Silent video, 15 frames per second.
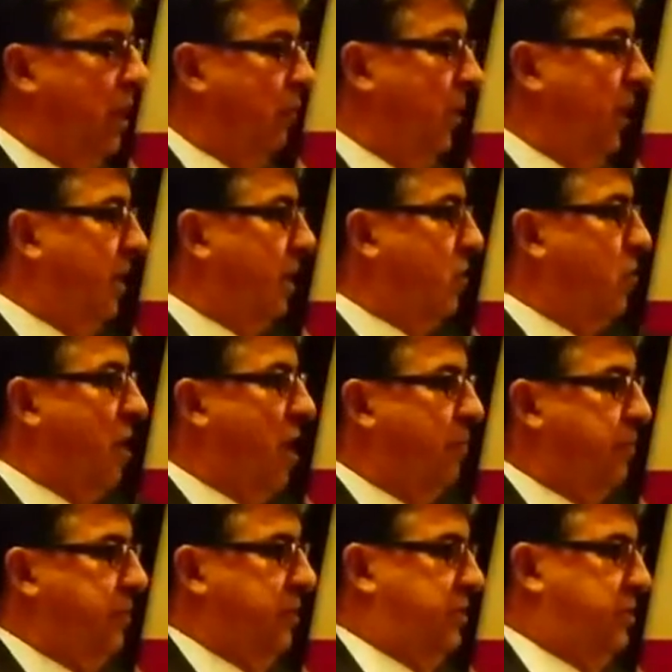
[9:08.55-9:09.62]
We had a
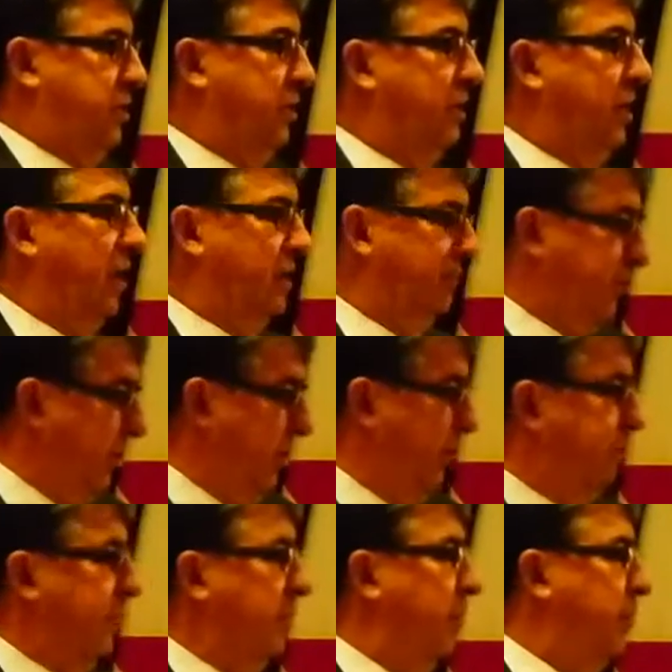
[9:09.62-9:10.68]
crop this year, a very,
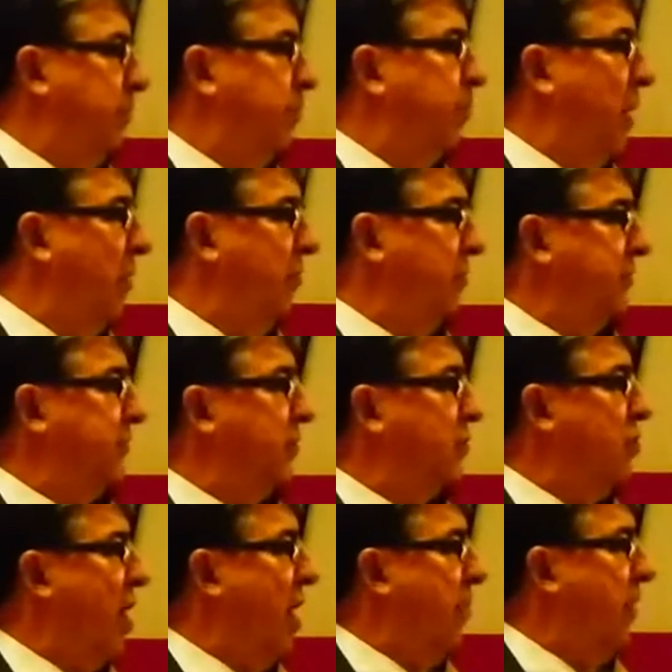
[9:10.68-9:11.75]
very bountiful
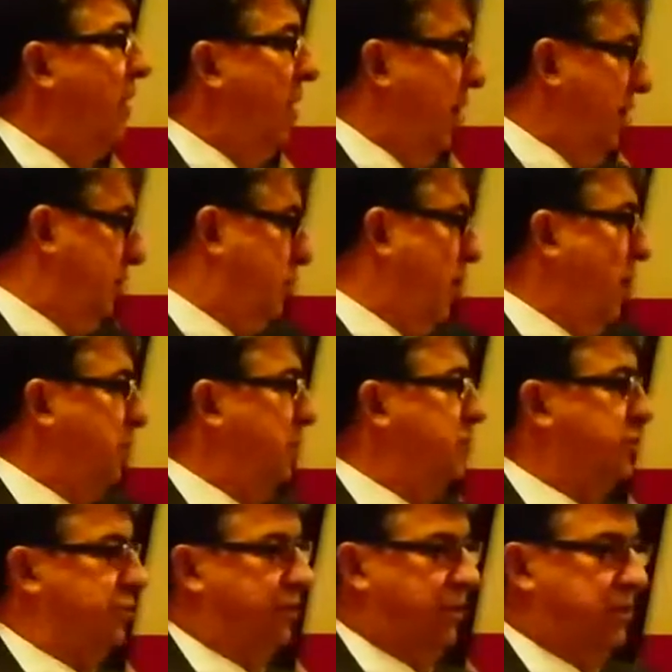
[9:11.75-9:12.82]
crop, and crop
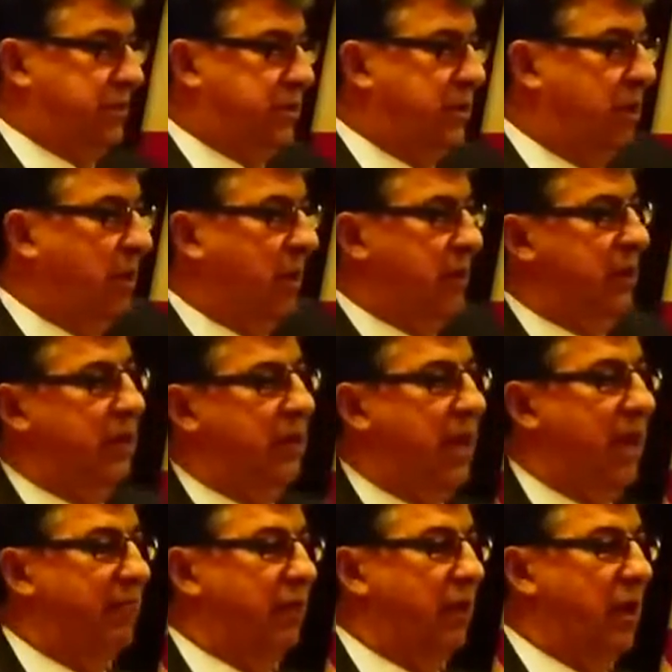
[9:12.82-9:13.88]
insurance didn't
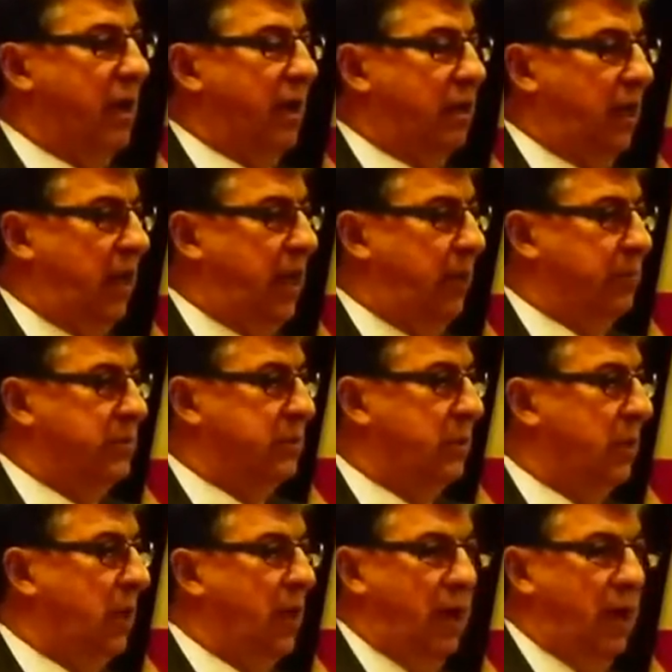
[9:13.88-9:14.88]
have a lot of claims.